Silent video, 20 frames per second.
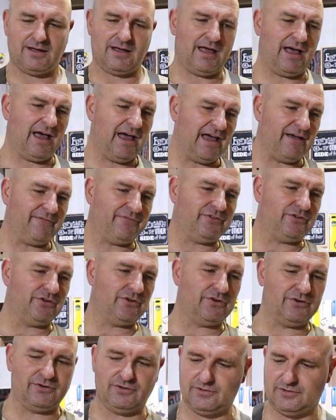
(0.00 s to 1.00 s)
I have
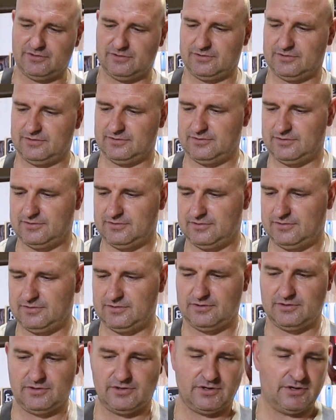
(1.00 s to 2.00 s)
to
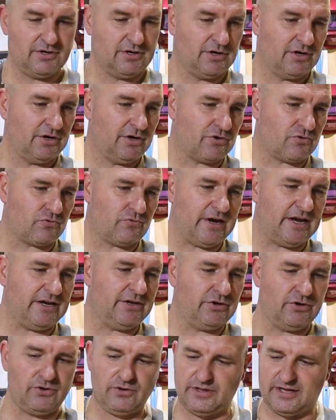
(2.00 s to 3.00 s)

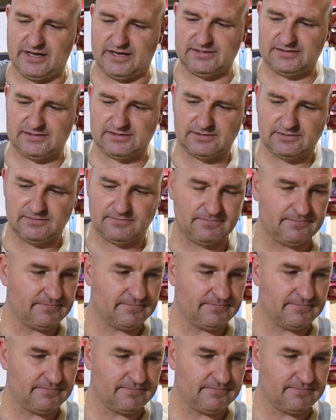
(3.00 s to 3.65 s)
redo this